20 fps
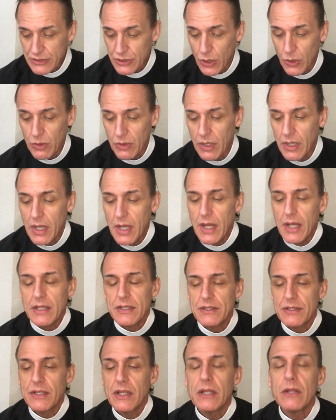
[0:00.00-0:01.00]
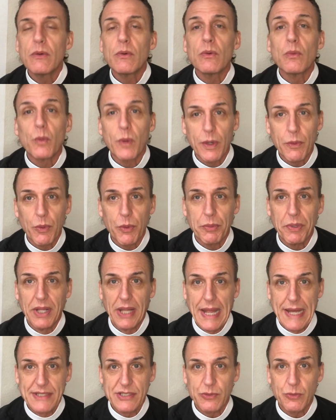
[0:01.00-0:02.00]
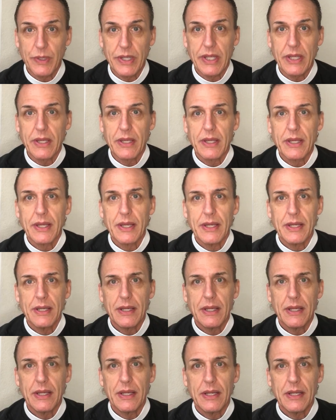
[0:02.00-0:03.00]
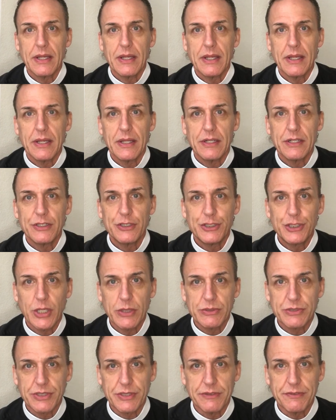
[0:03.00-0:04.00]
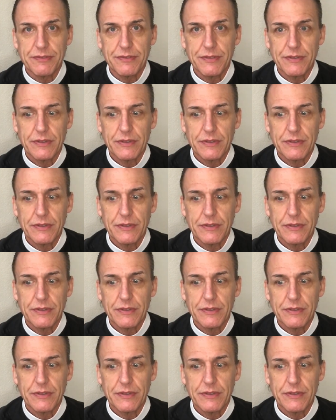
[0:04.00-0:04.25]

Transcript: so, where were we last week? Joseph,